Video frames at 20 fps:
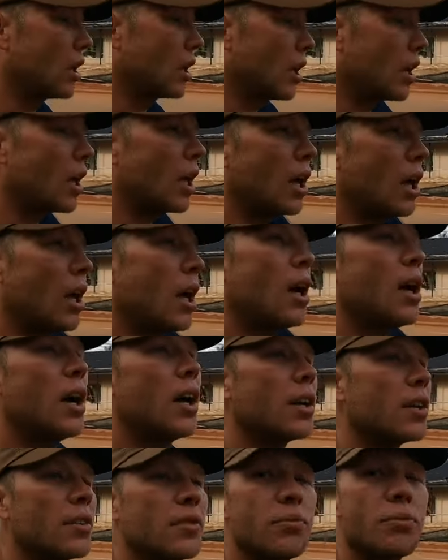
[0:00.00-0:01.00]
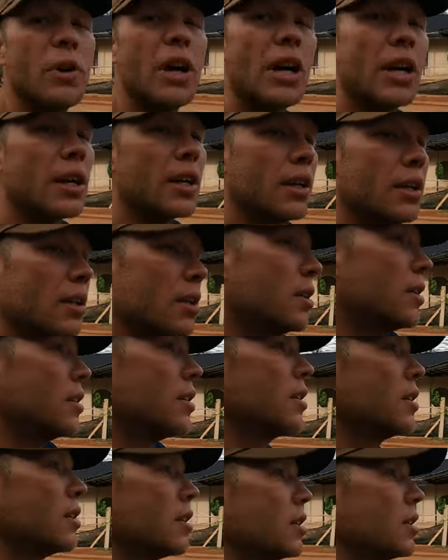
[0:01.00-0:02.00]
lot of my
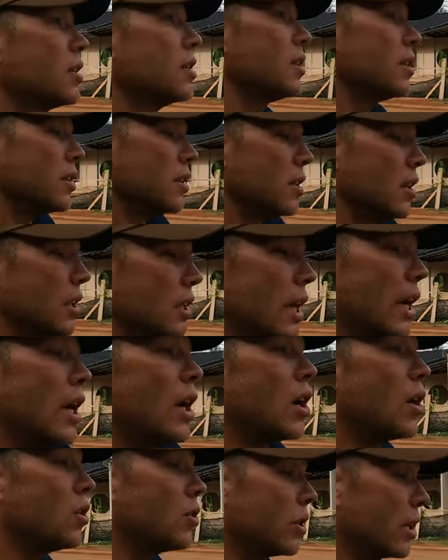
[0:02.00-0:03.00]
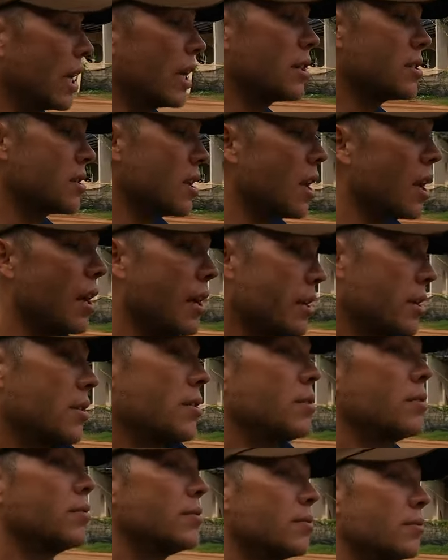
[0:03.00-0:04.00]
Lao and Thai
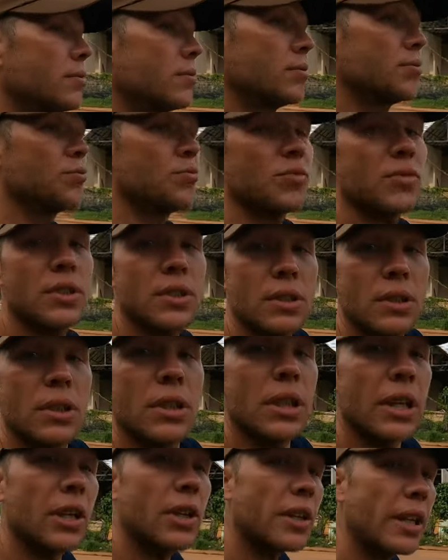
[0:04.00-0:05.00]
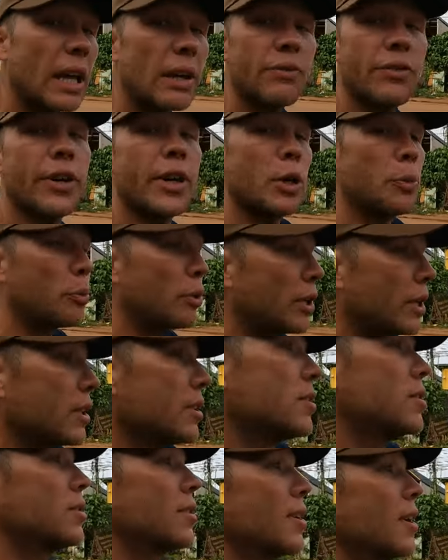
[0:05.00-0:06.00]
in that very
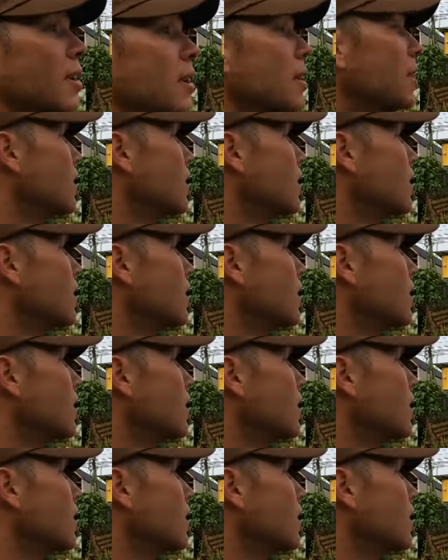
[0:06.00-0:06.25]
place,